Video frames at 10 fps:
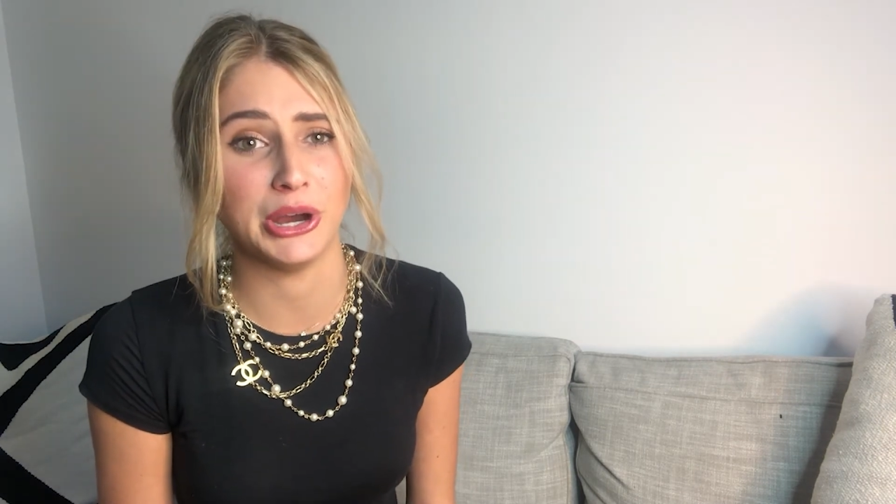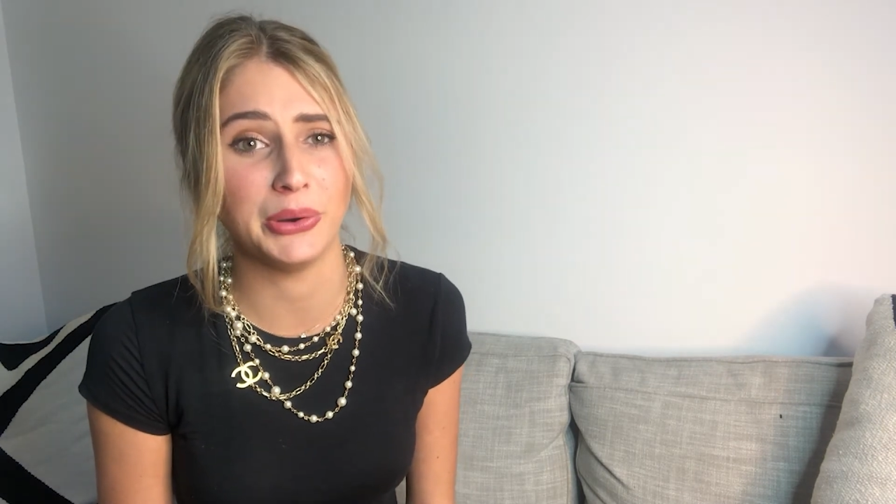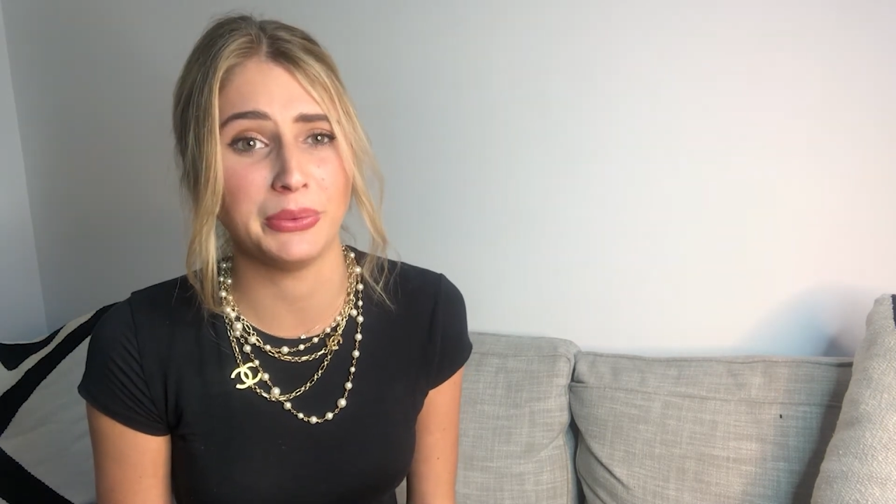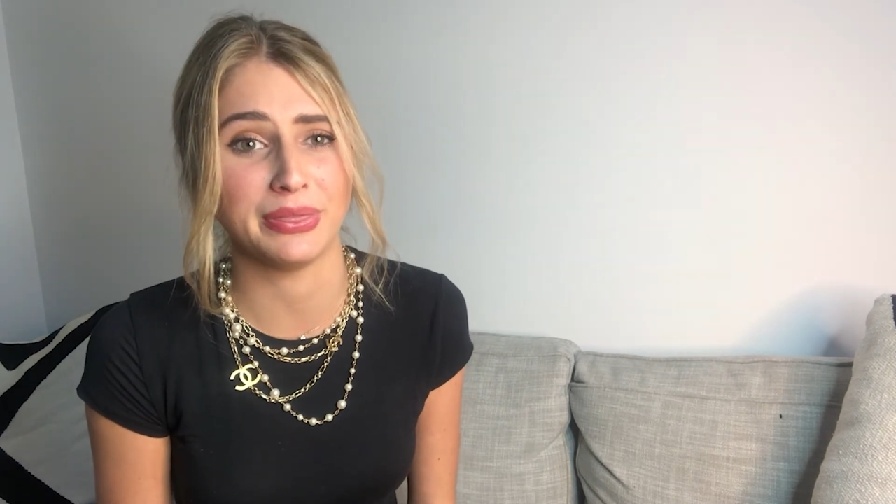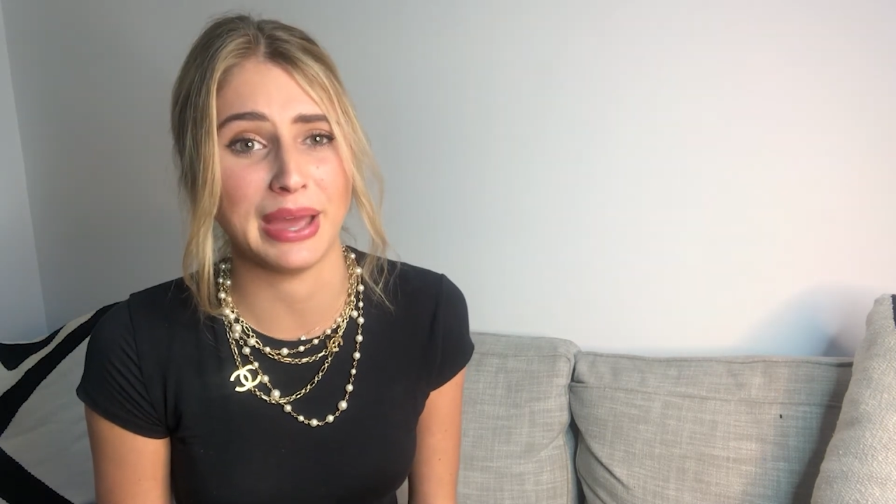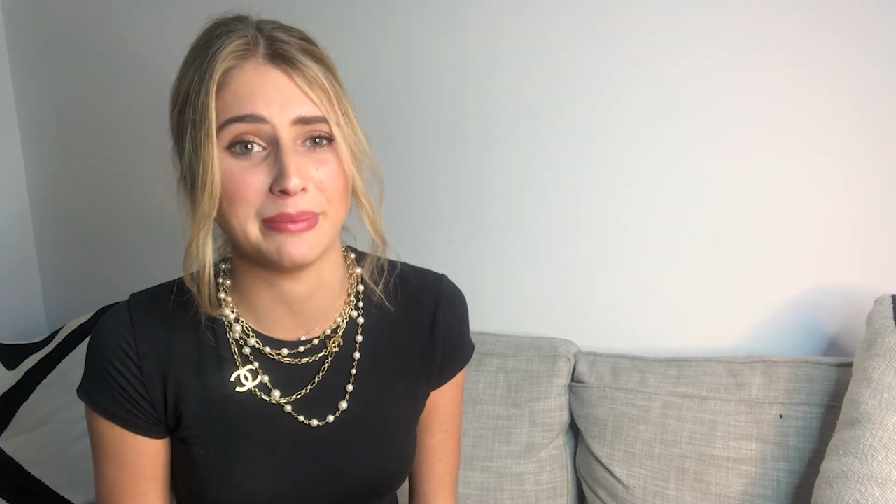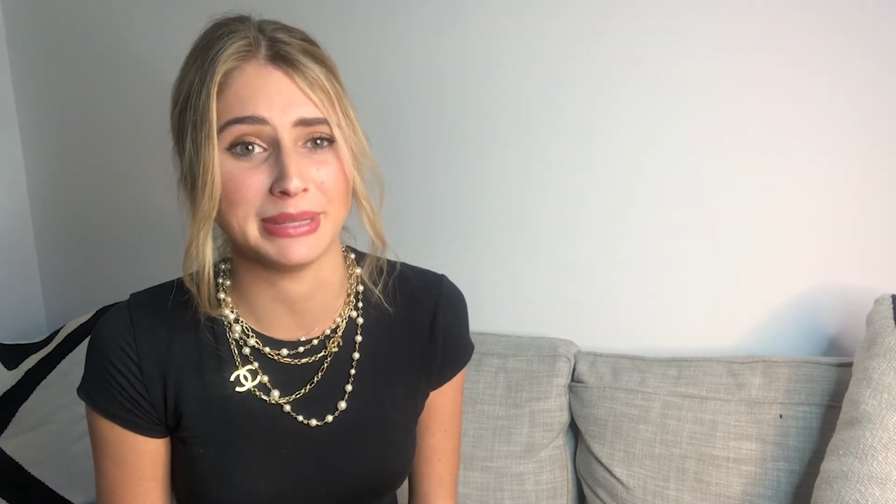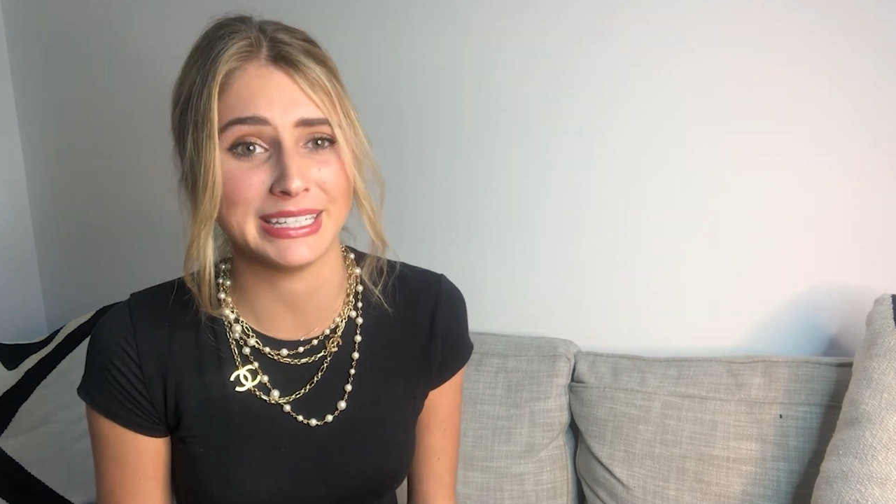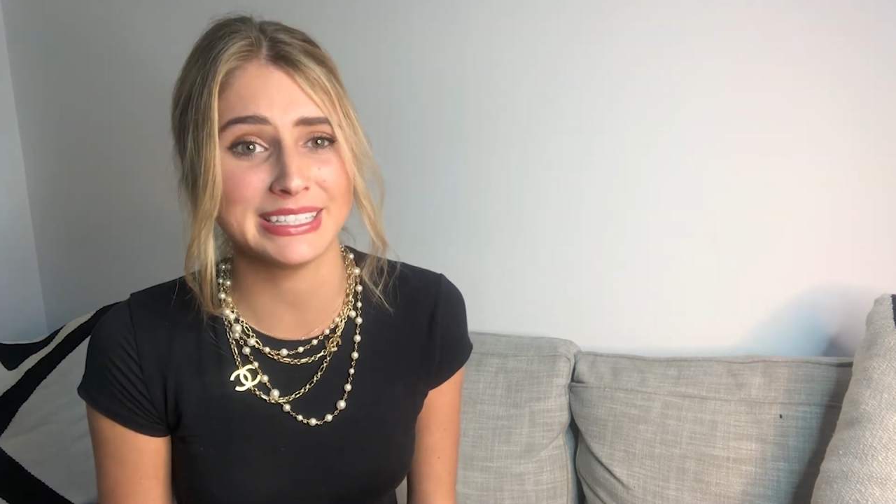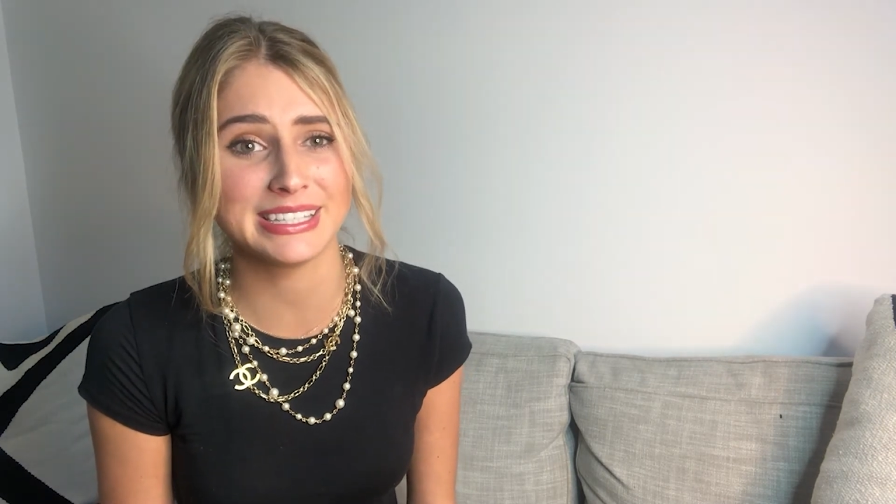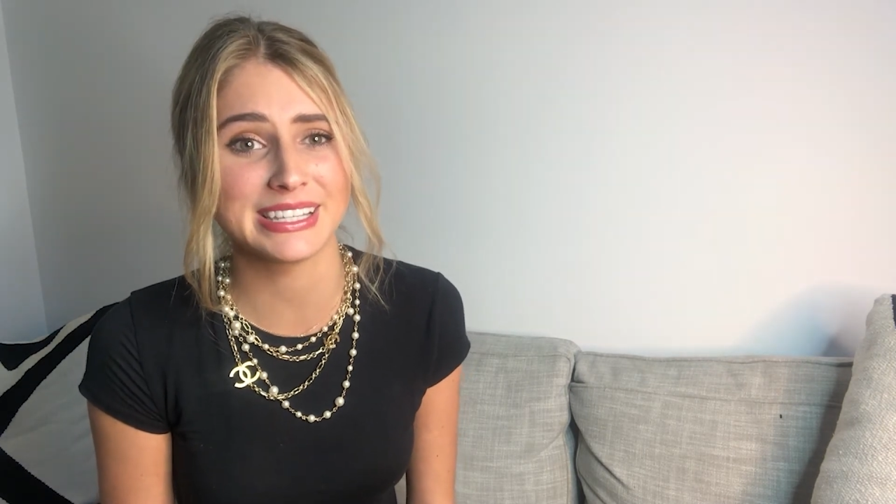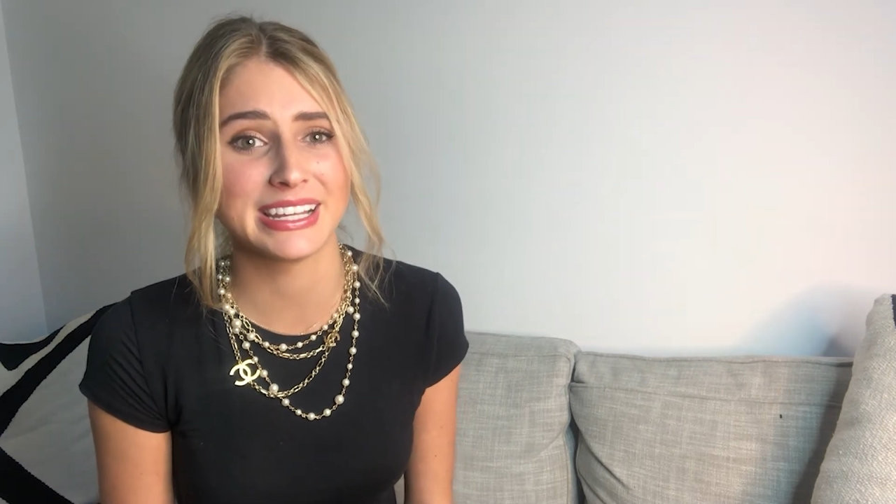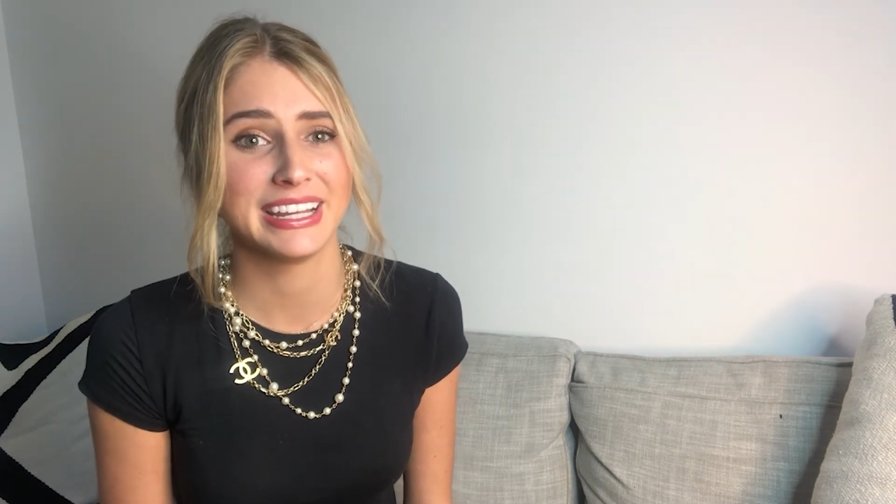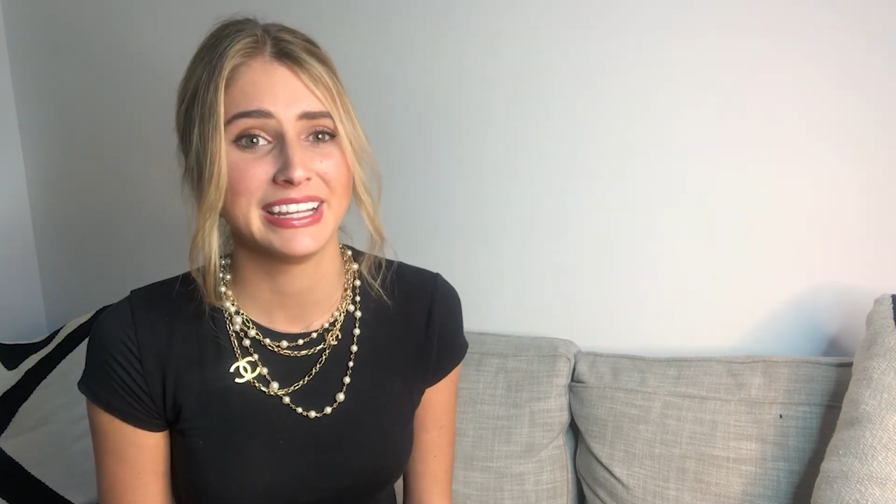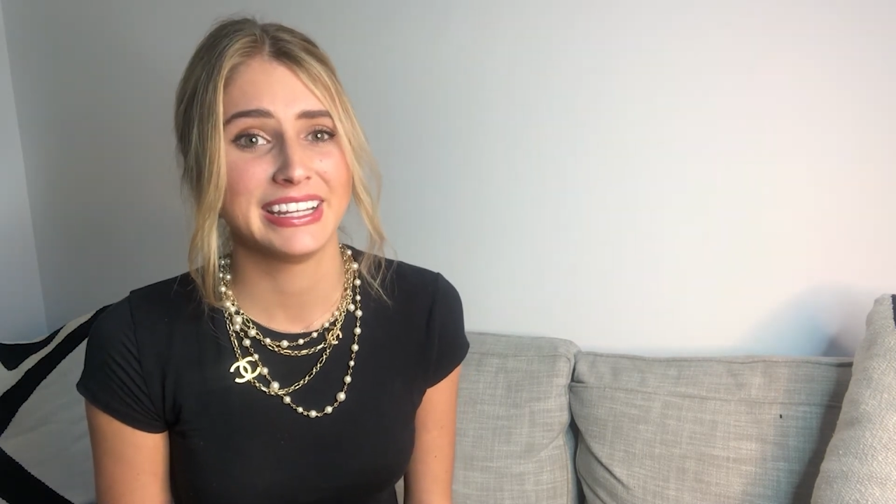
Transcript: know what that means.